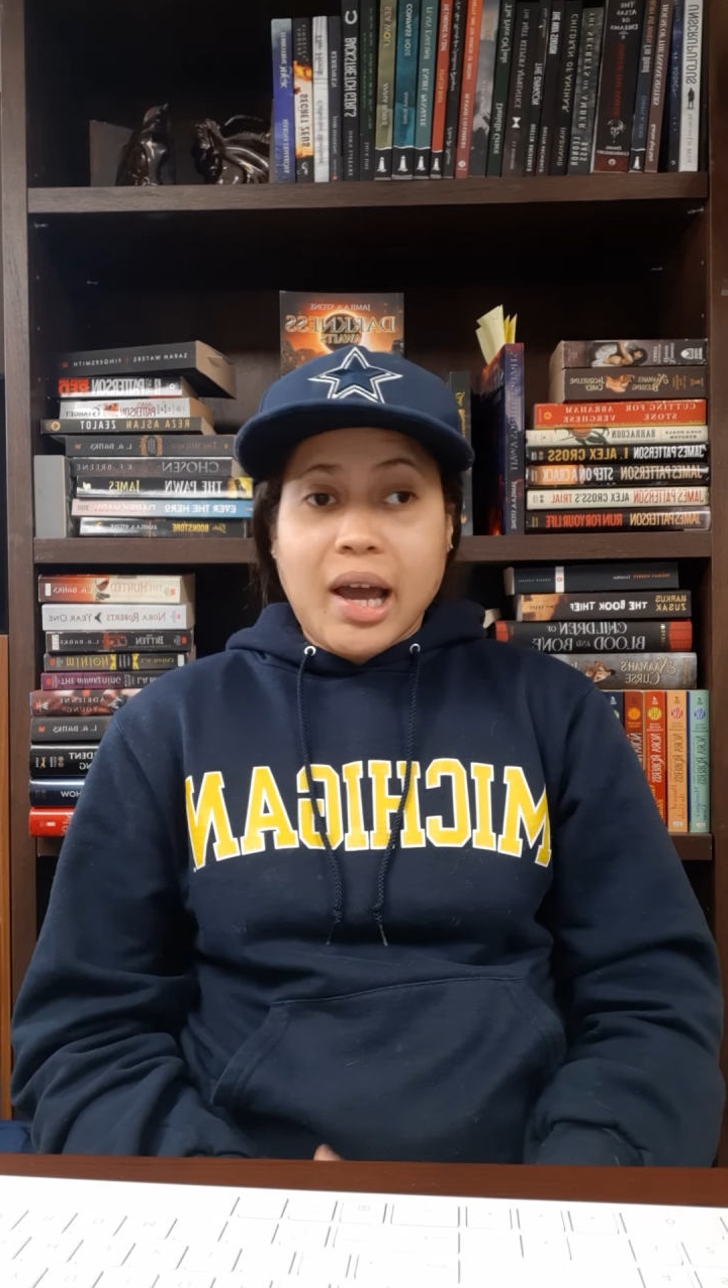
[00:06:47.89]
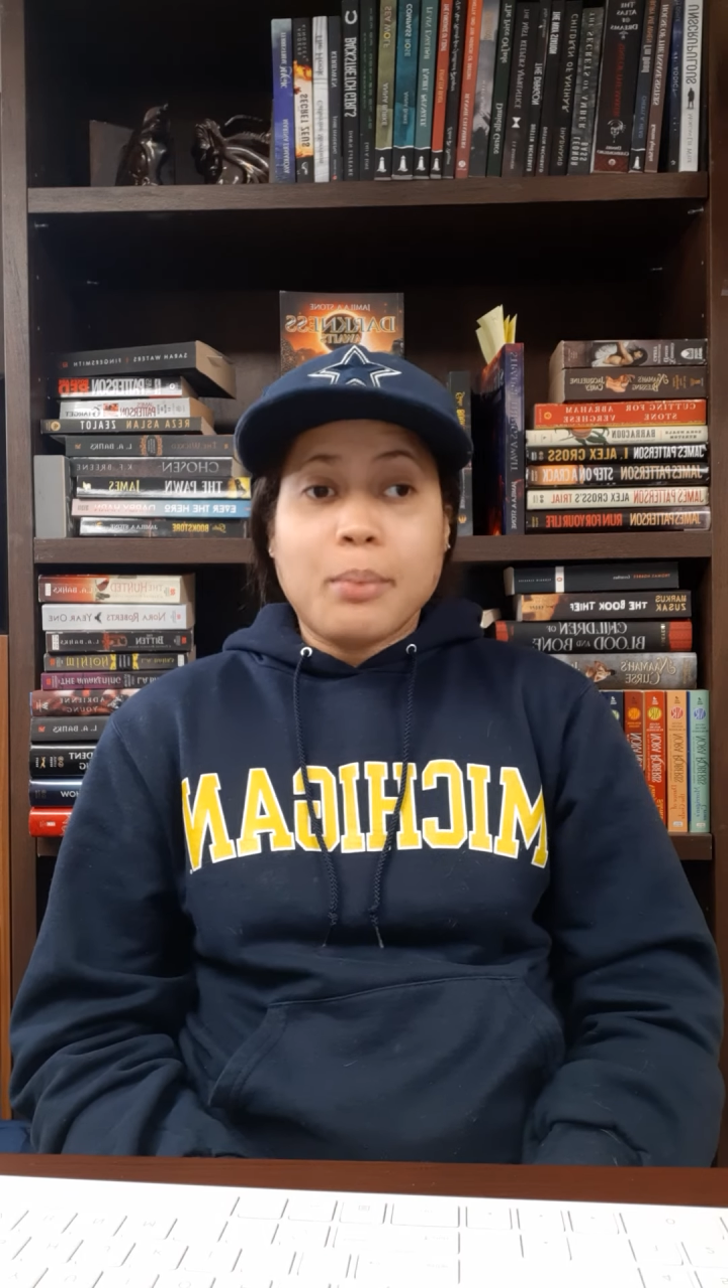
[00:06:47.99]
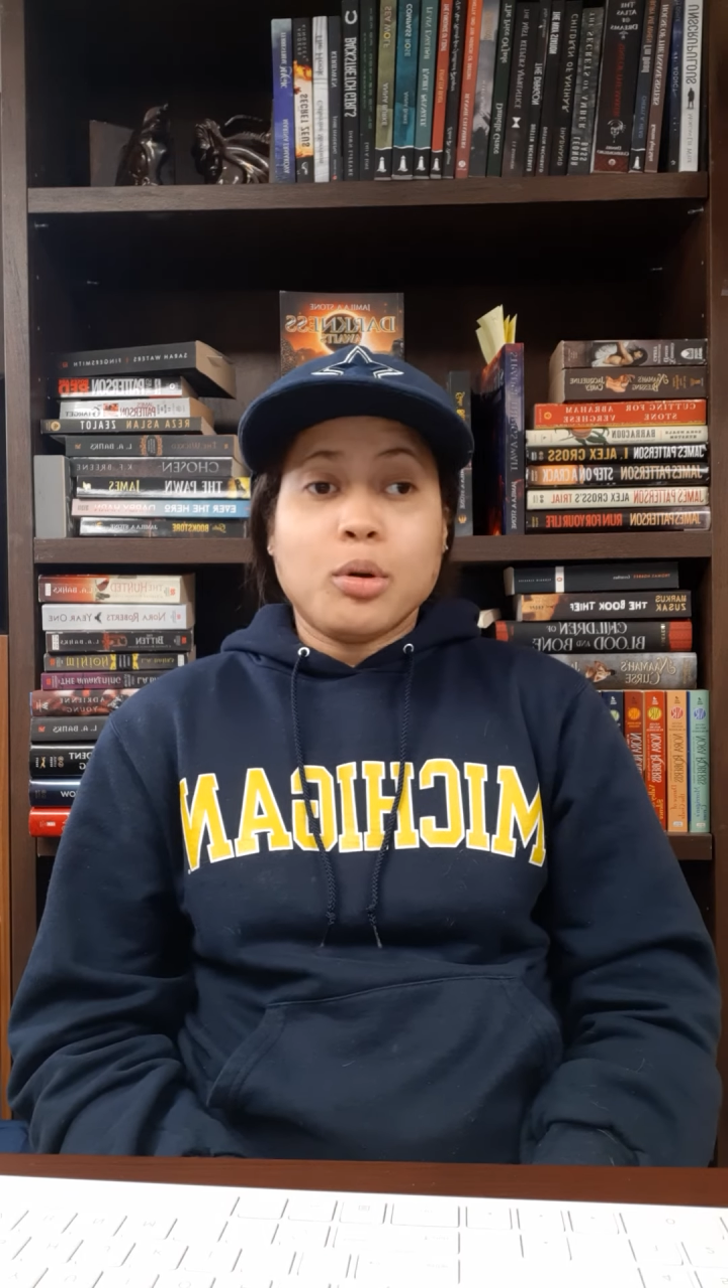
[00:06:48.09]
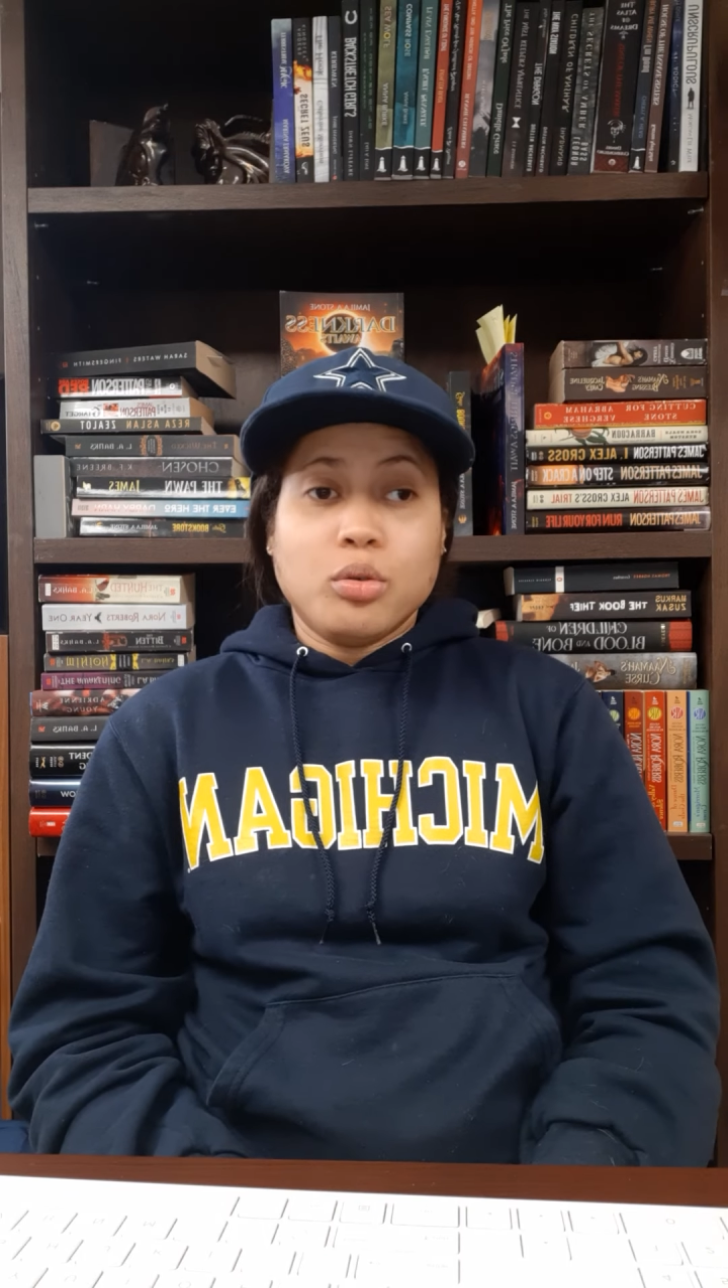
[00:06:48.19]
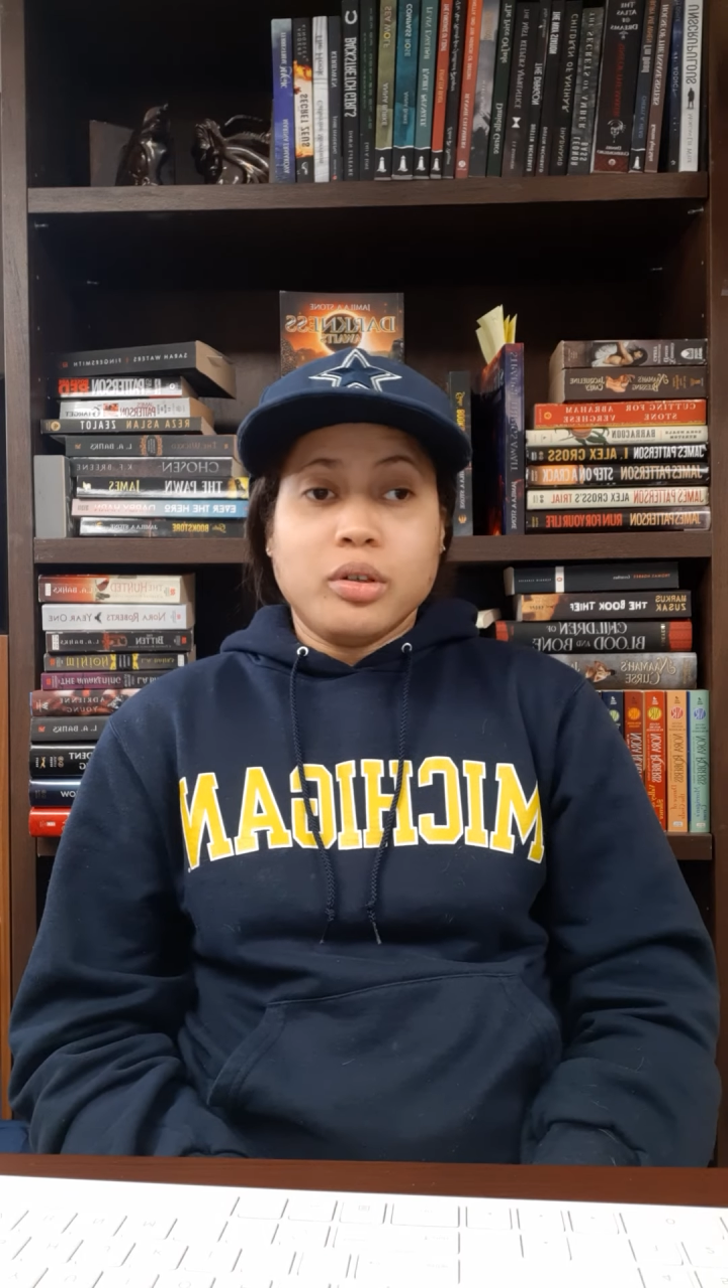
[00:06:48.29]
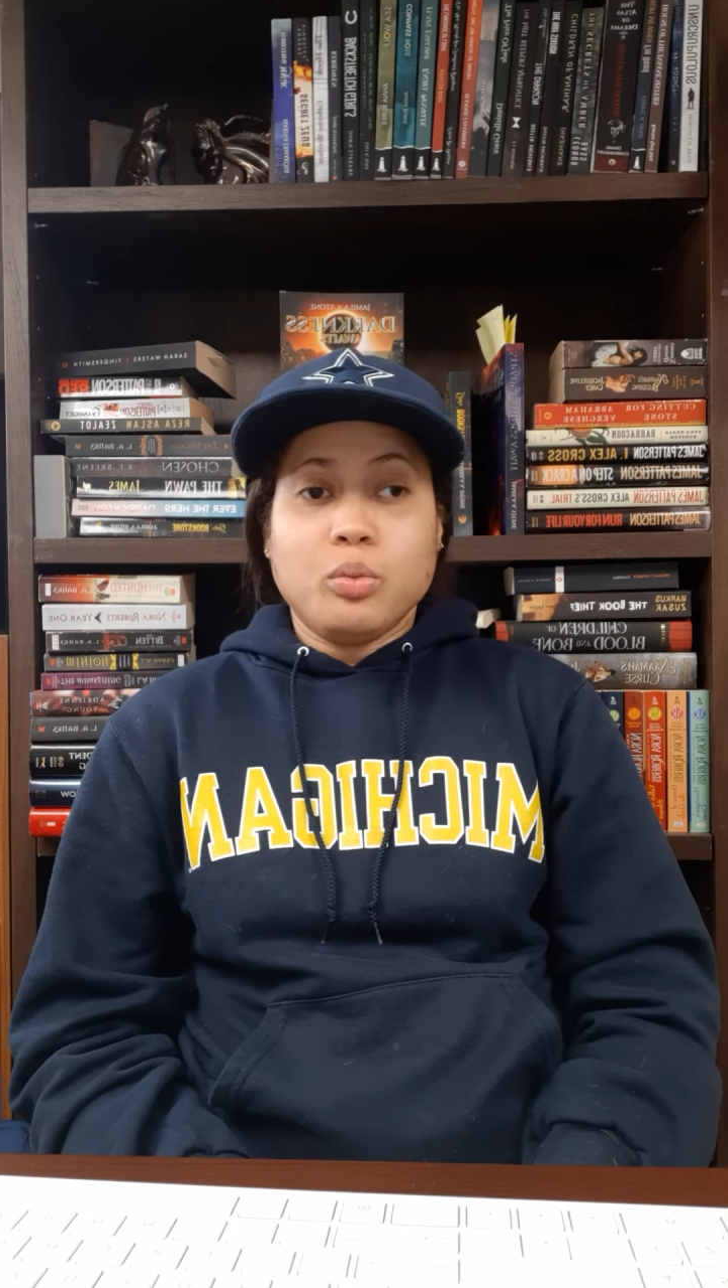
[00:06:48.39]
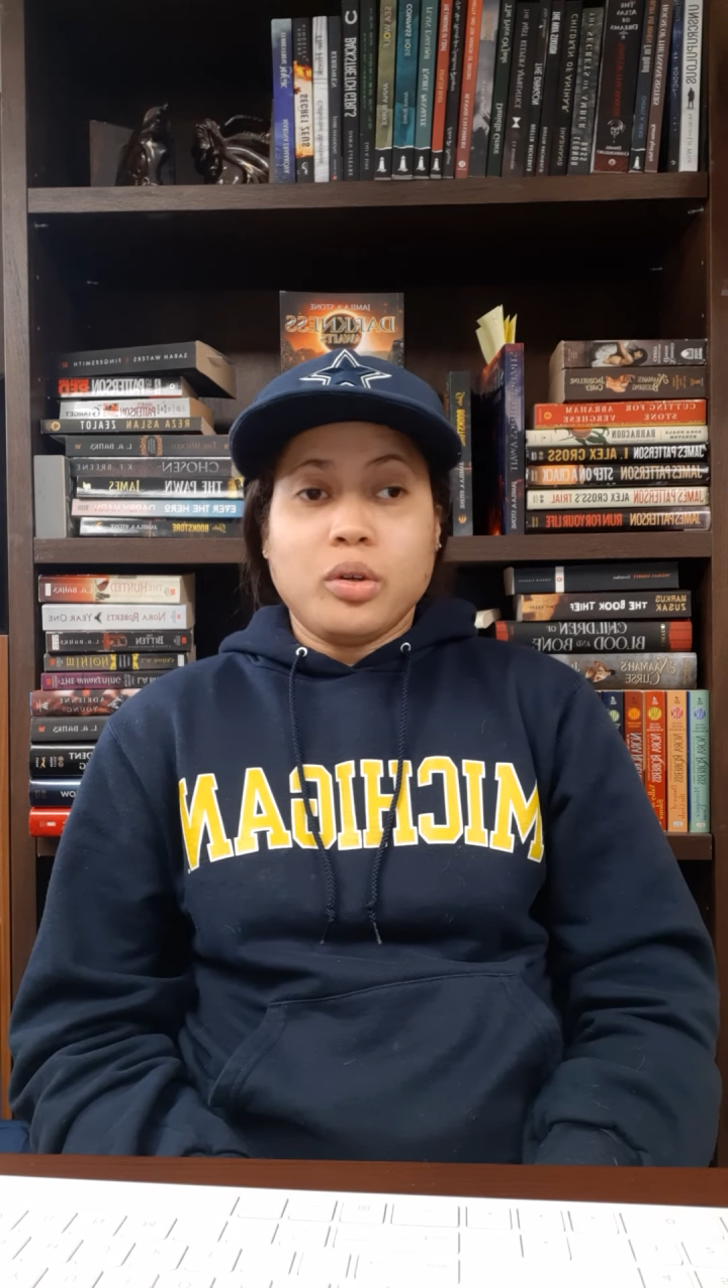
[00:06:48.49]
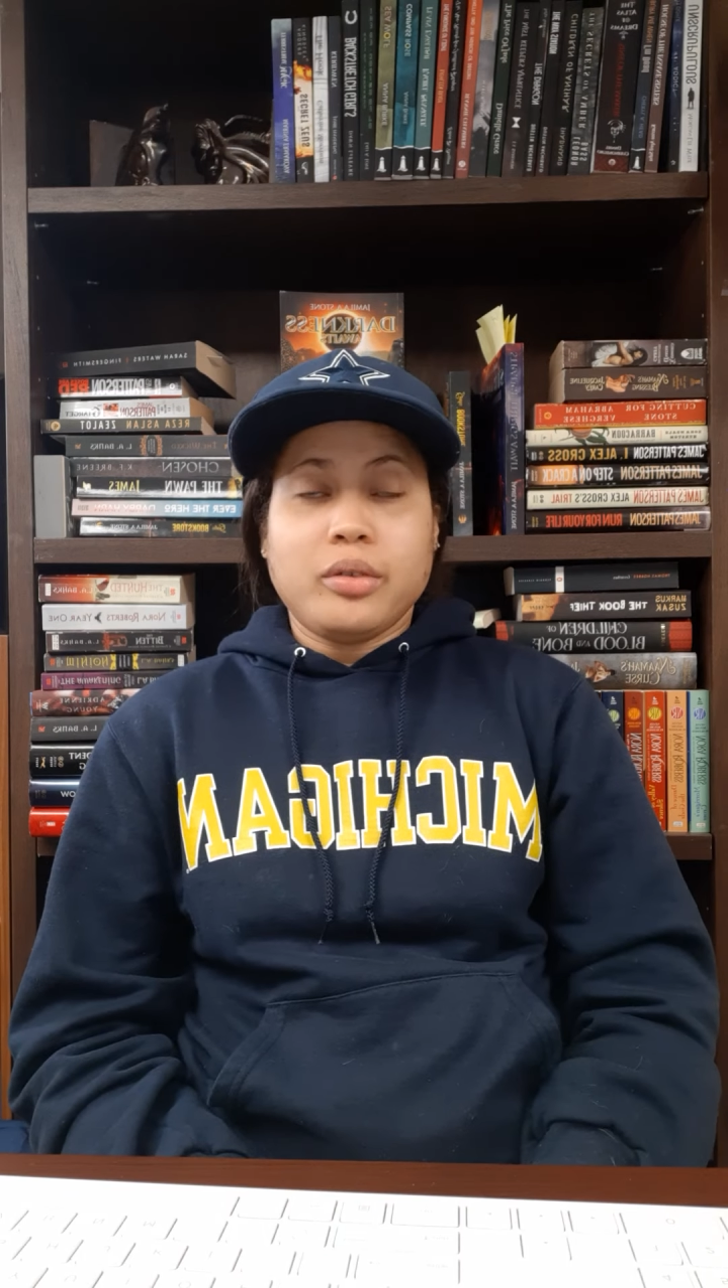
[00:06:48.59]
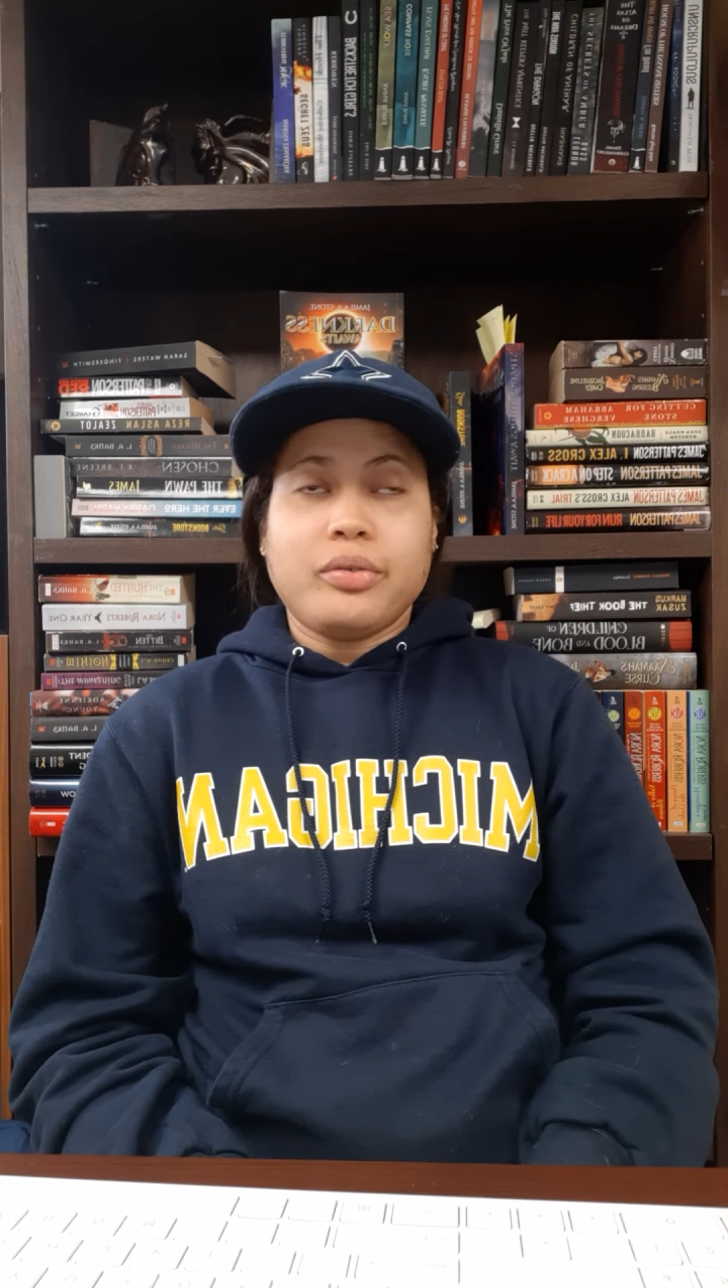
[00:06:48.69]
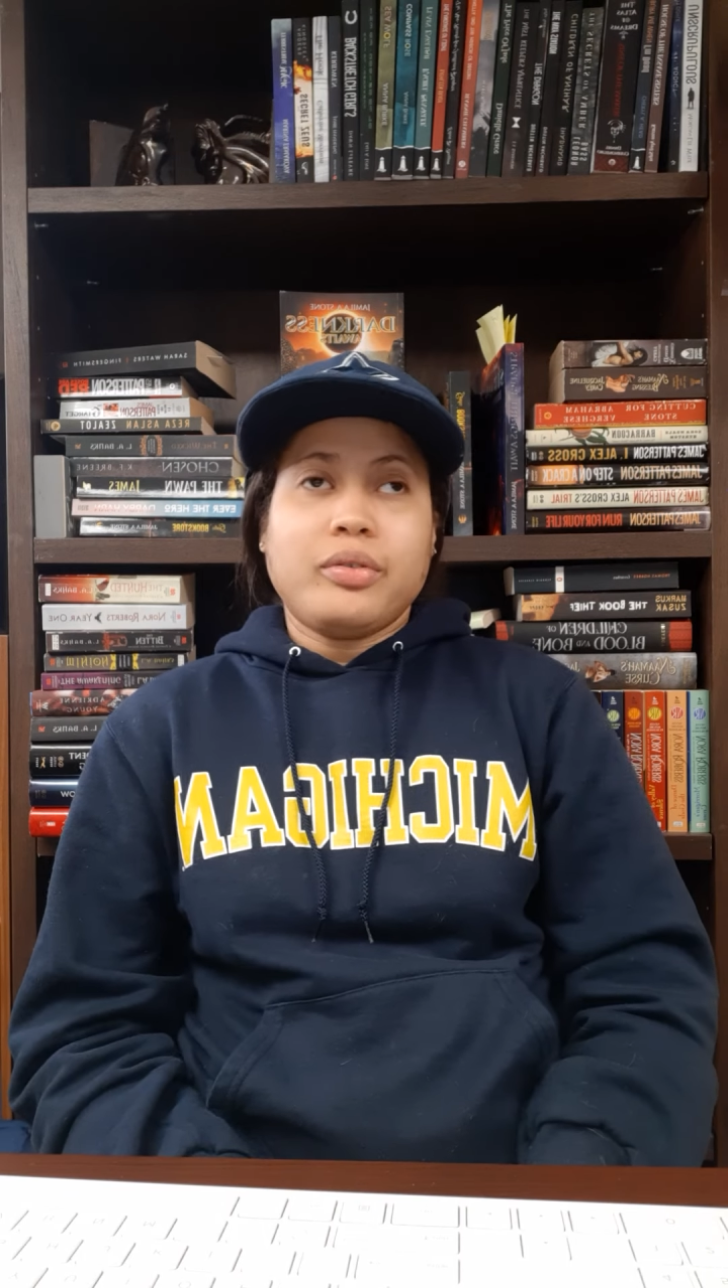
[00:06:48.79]
I'm going
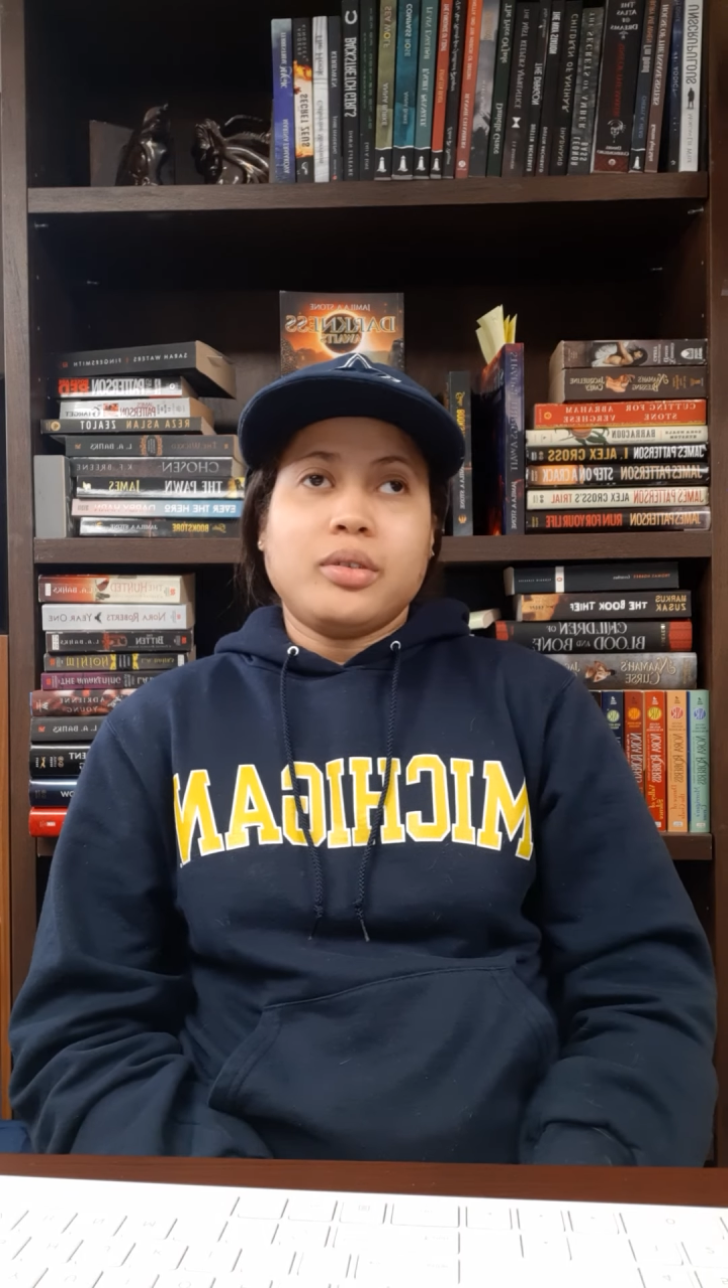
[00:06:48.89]
with.